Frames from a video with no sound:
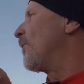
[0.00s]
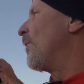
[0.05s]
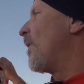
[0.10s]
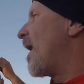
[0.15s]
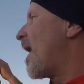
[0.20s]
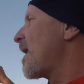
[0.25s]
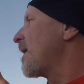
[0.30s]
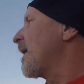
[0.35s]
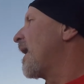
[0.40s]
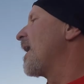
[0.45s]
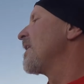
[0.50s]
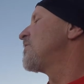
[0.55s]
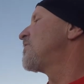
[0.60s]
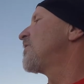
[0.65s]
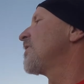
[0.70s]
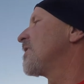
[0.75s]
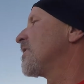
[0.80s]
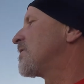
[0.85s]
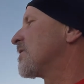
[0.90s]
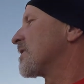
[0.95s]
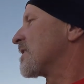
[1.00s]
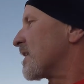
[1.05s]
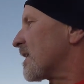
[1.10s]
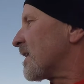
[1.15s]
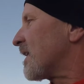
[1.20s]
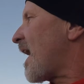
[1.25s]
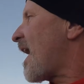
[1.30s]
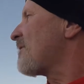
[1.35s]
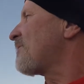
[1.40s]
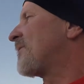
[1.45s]
what? I should have just
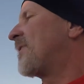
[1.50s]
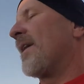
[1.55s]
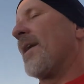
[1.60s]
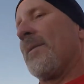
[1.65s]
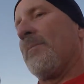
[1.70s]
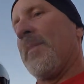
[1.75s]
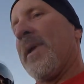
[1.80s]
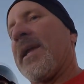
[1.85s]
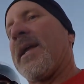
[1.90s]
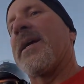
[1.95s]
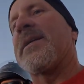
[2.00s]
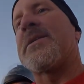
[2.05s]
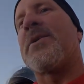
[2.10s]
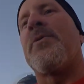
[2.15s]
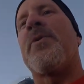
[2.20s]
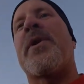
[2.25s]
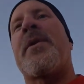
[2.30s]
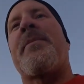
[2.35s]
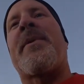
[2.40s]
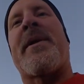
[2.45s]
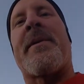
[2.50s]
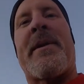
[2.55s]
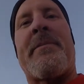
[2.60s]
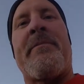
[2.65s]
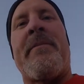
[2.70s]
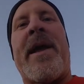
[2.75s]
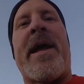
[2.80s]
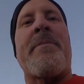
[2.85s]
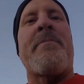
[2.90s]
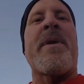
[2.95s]
left it because it would have
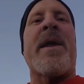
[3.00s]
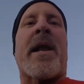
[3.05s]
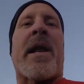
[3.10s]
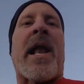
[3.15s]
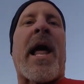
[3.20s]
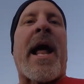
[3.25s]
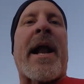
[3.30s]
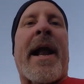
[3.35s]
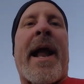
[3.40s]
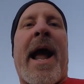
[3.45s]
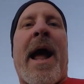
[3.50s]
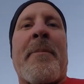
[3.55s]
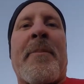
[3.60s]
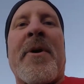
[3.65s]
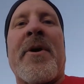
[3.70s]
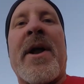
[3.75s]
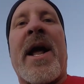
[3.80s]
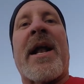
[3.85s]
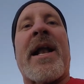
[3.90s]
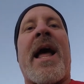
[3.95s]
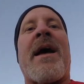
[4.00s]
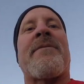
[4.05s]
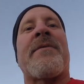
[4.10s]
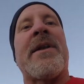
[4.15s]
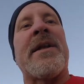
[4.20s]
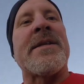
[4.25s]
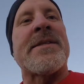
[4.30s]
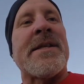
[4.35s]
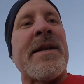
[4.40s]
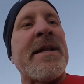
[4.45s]
been made me a lot happier not have
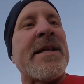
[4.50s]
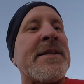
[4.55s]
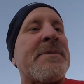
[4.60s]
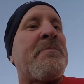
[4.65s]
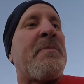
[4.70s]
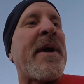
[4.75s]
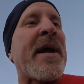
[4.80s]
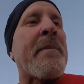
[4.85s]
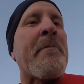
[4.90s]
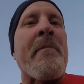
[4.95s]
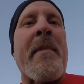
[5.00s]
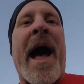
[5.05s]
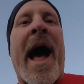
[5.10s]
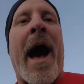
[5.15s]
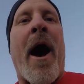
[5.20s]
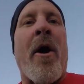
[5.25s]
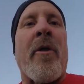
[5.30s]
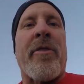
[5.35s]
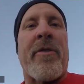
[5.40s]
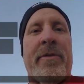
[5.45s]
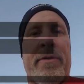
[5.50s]
to listen to his big mouth.